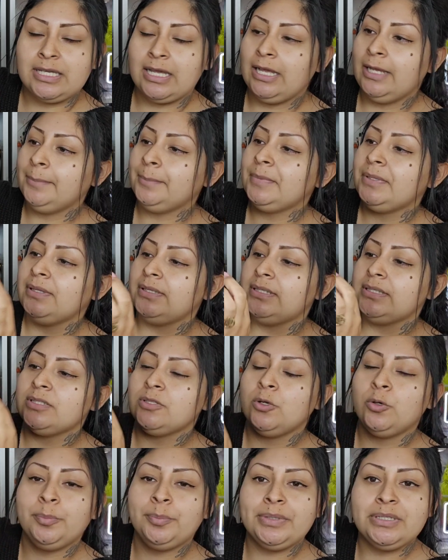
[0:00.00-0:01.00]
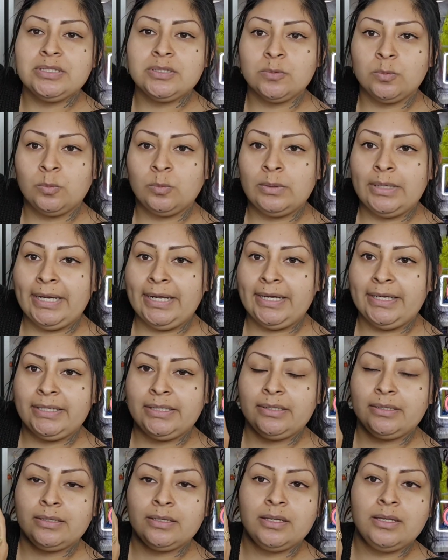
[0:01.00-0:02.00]
top. This opens
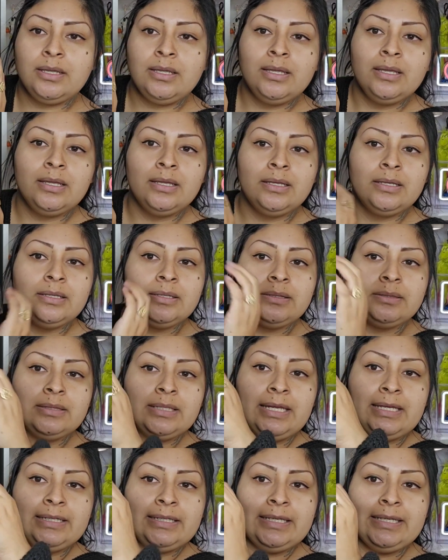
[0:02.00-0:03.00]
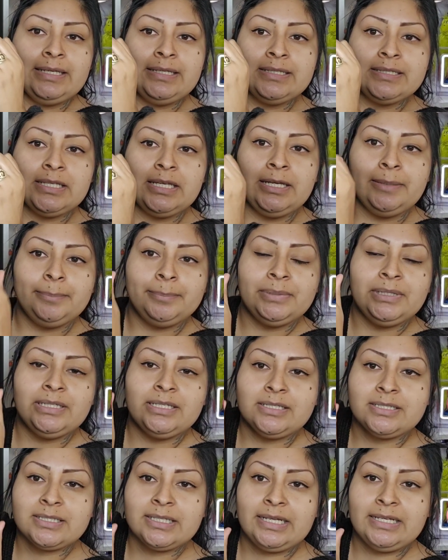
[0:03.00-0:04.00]
wide. That is a
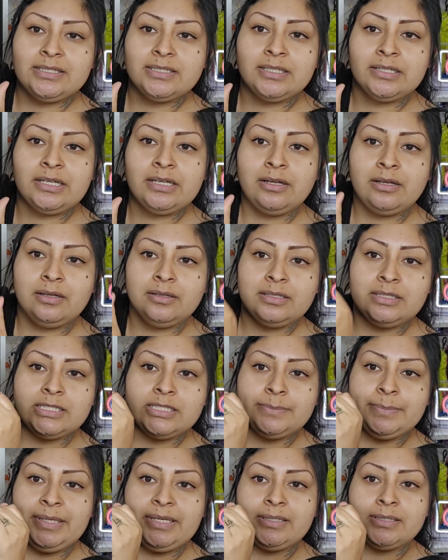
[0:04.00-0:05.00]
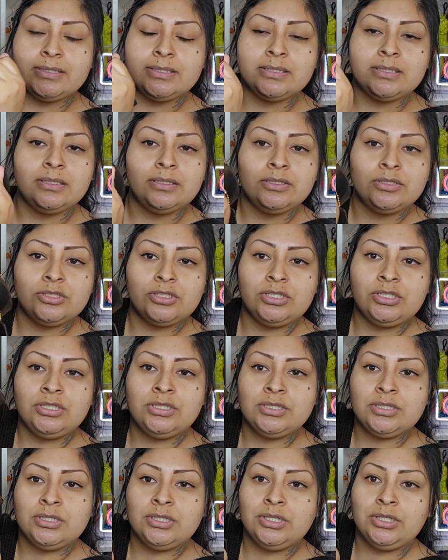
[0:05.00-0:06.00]
plus, guys. Look at all this space.
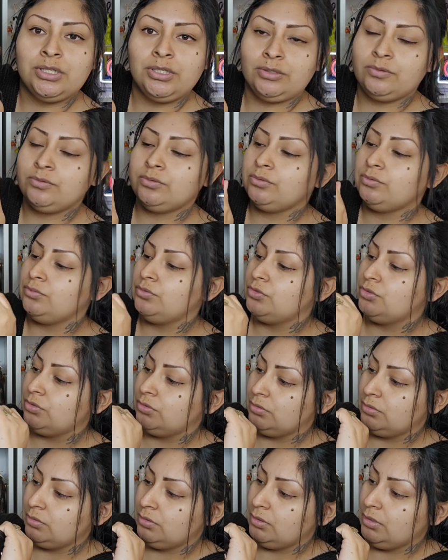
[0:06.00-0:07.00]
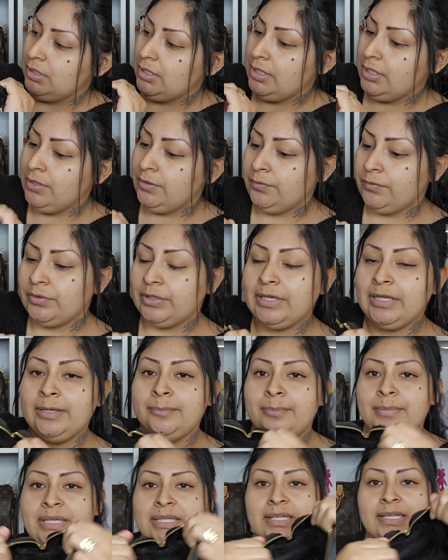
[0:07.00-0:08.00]
She's huge for a
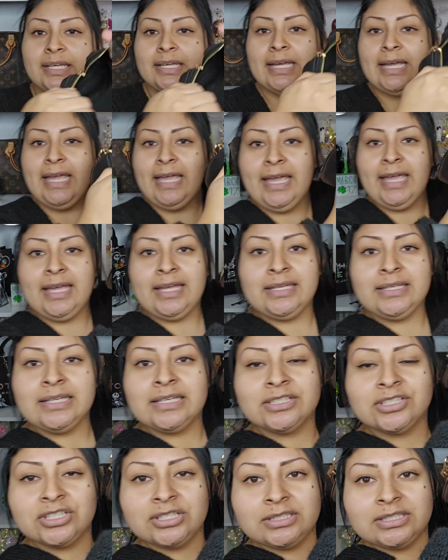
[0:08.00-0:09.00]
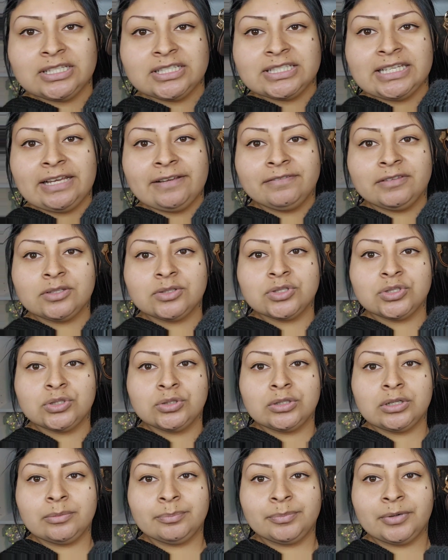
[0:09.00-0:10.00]
mini. And she does have those
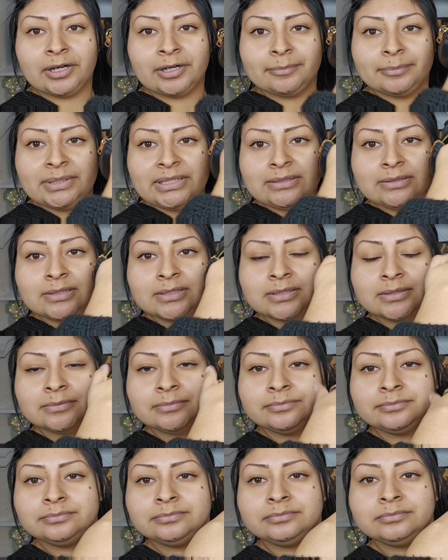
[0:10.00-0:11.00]
two compartments